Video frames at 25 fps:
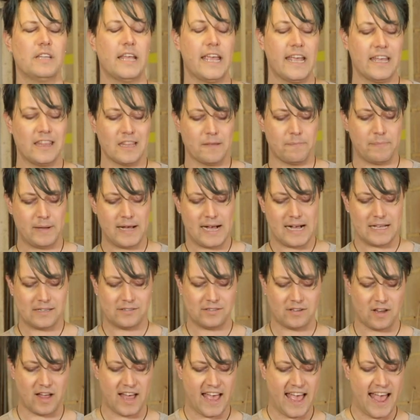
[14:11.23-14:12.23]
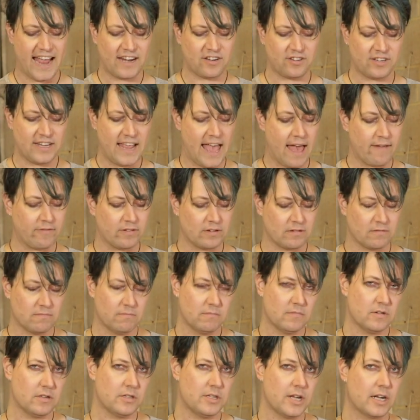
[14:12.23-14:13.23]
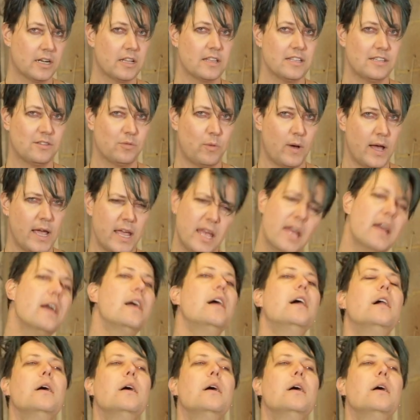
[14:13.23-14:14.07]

In the past, I actually haven't done it this way